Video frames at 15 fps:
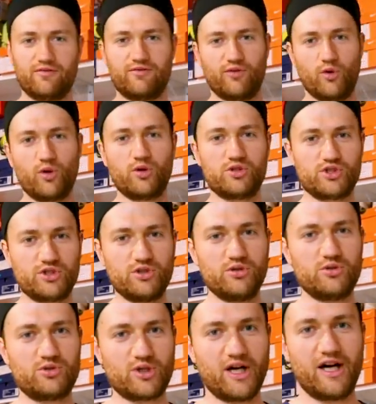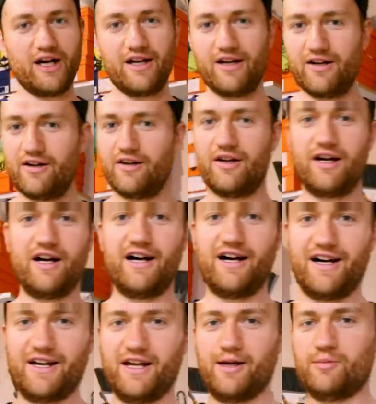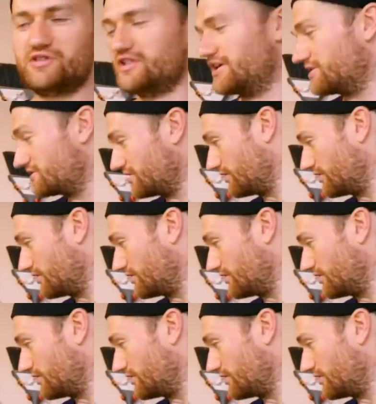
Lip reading: four-shoe dryer on Amazon.